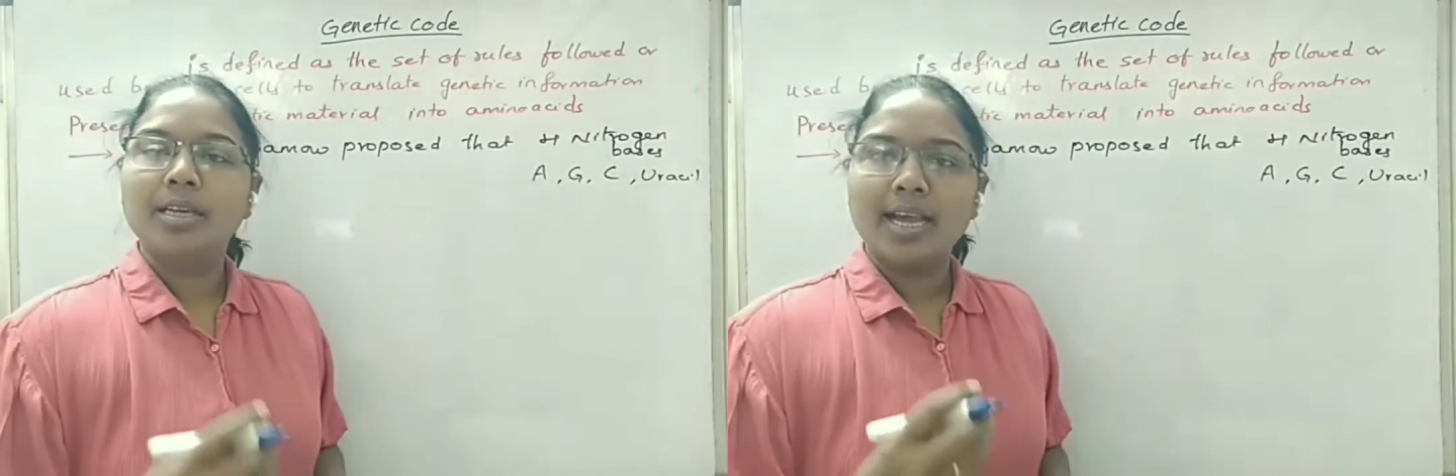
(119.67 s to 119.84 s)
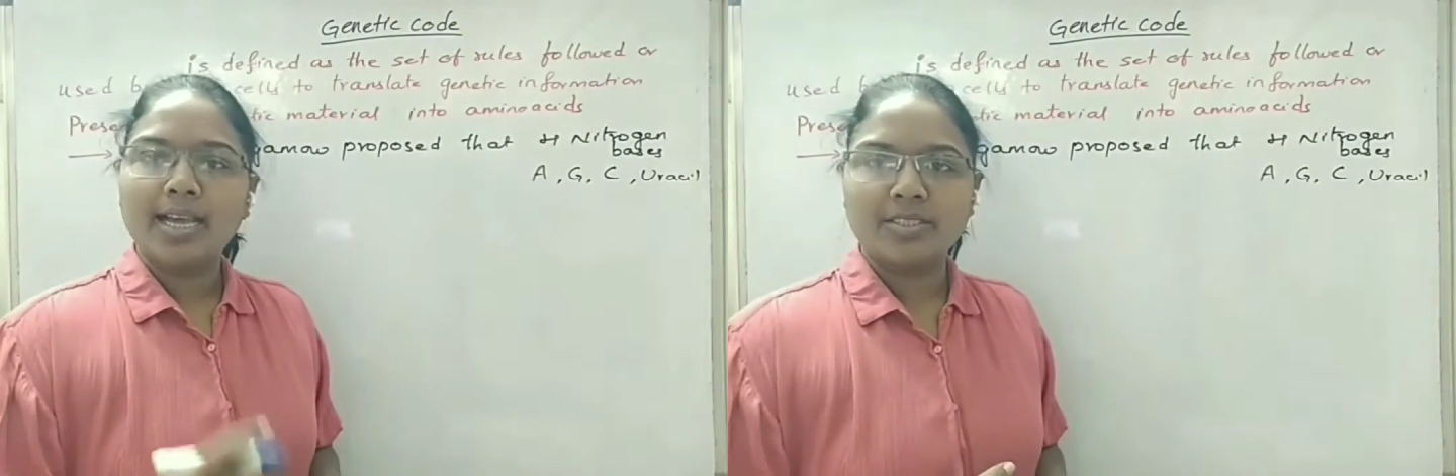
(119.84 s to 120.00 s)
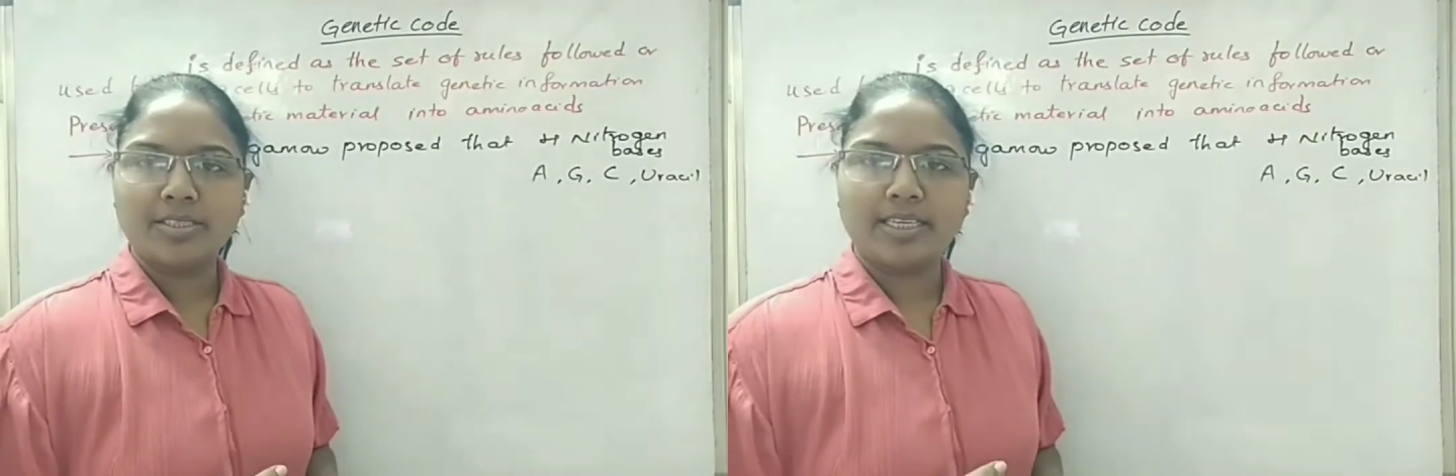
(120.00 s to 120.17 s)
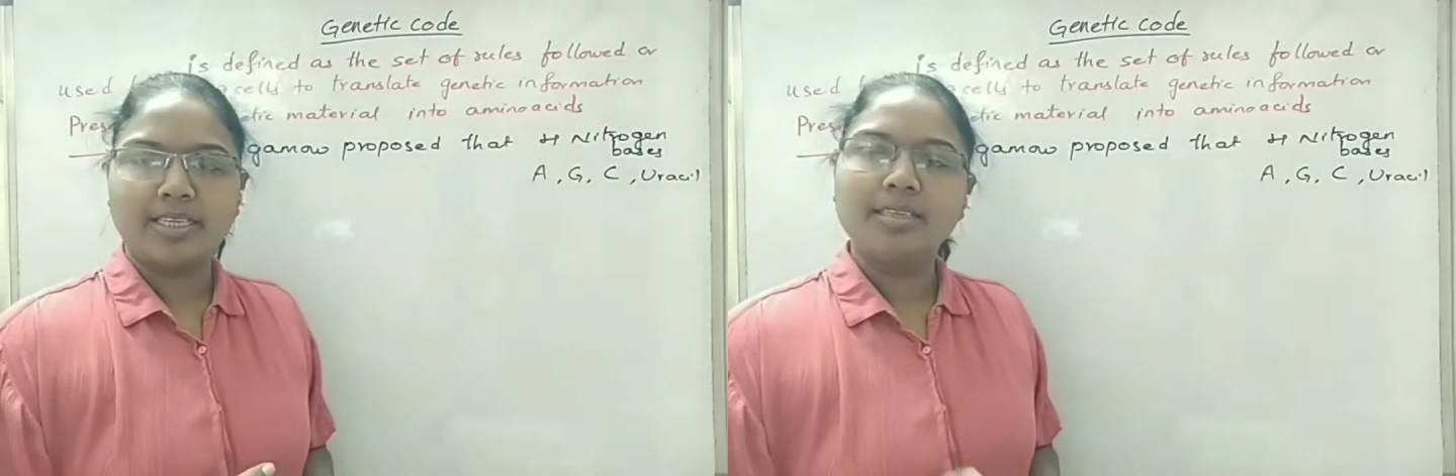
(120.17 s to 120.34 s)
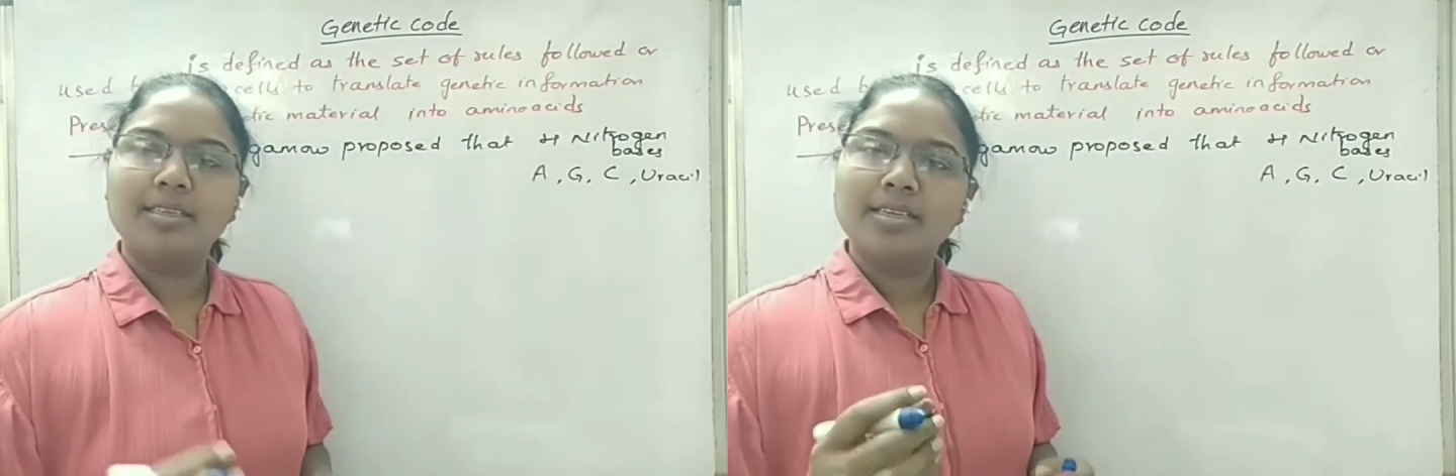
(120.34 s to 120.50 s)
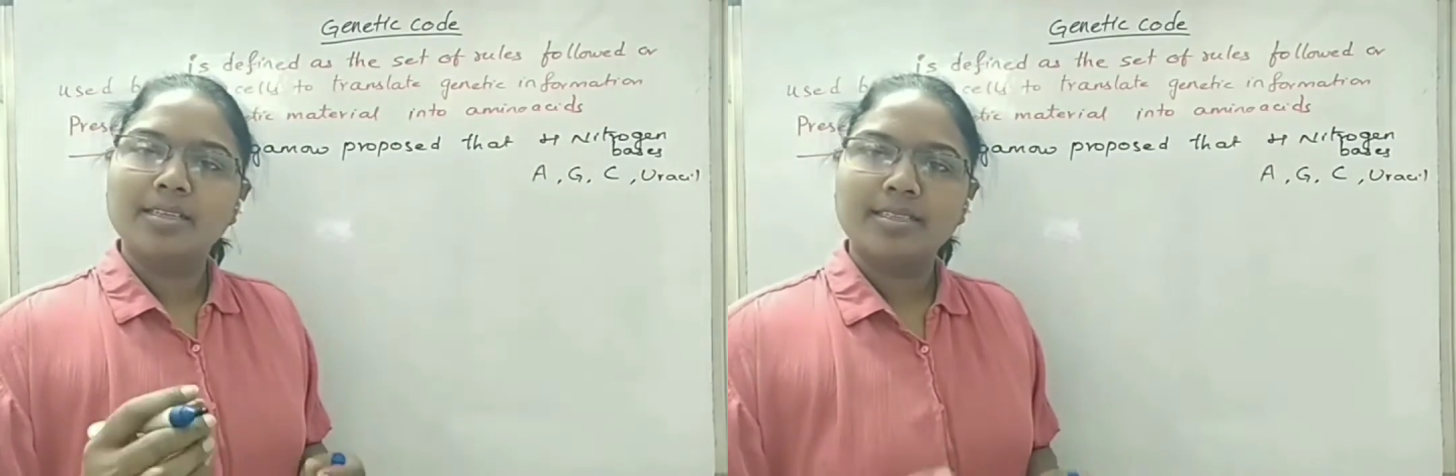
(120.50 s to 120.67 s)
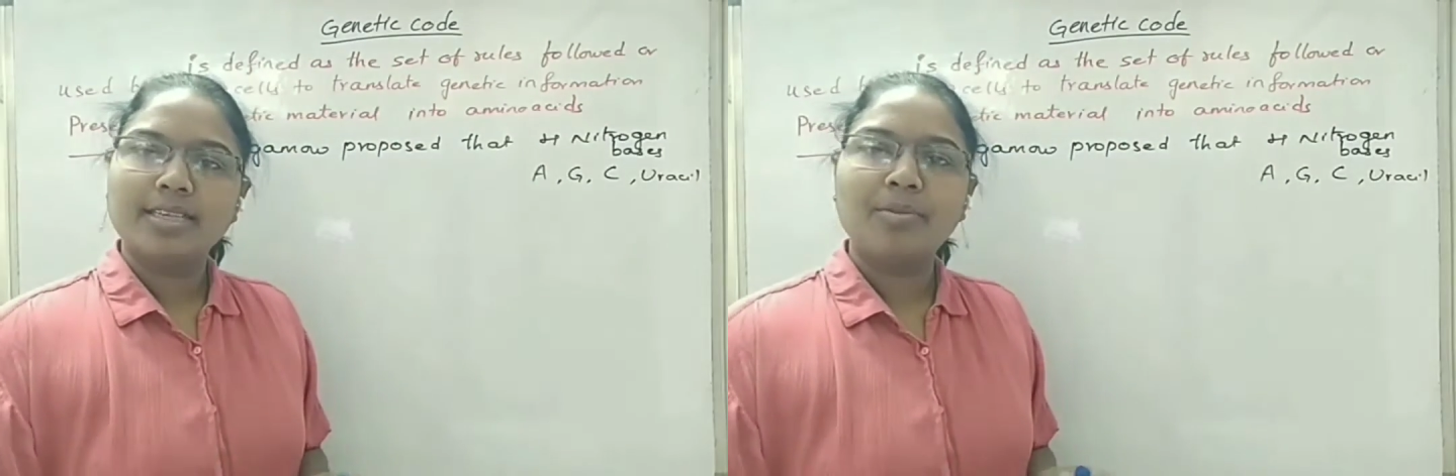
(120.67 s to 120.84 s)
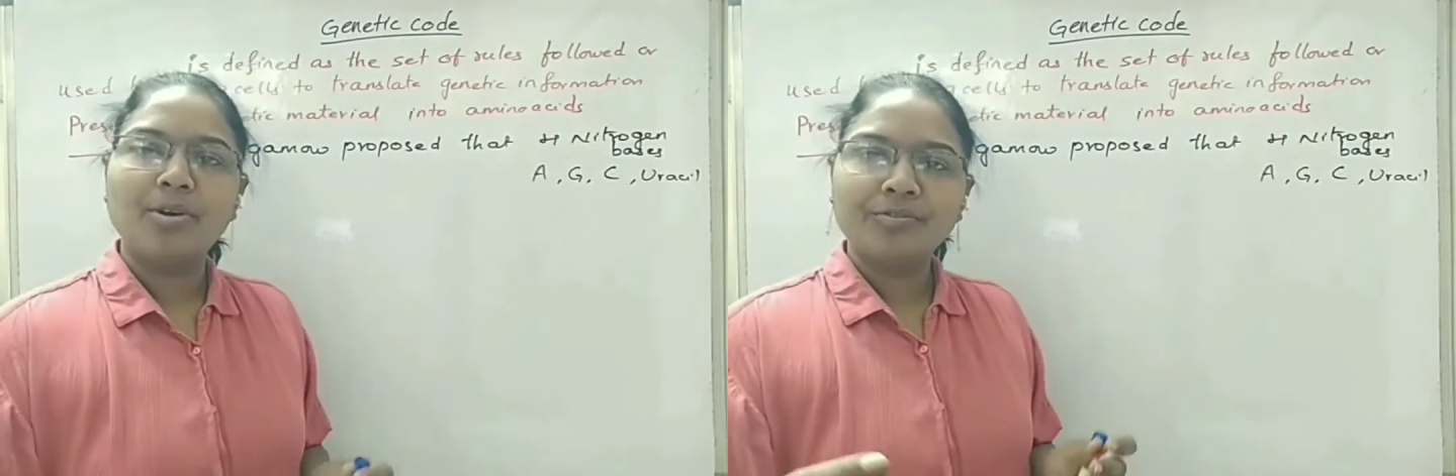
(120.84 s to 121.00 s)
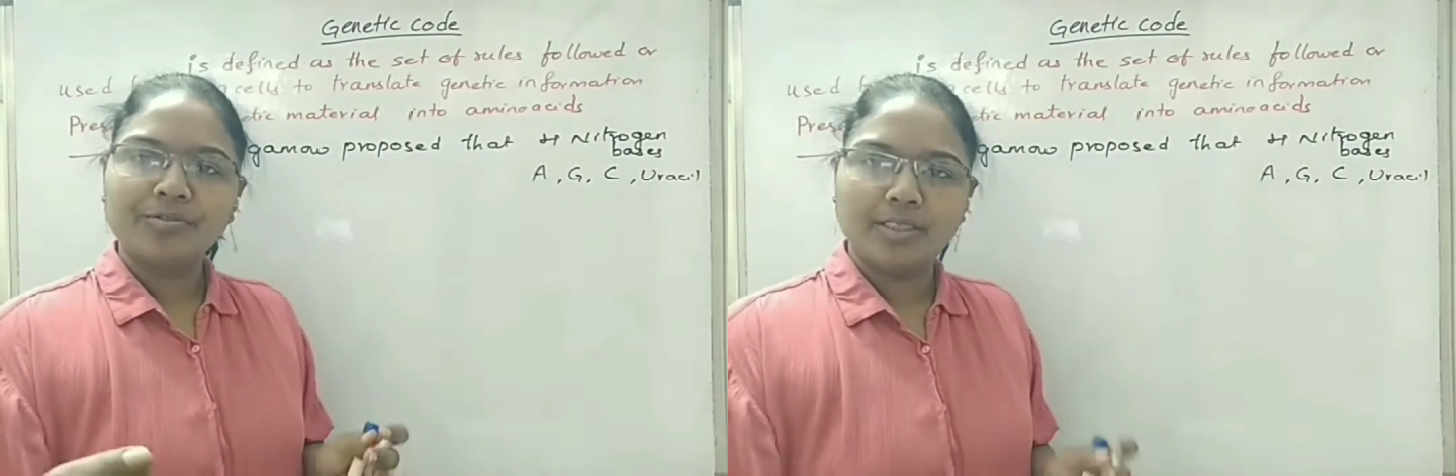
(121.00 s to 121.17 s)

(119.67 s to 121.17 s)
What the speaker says: has taken some of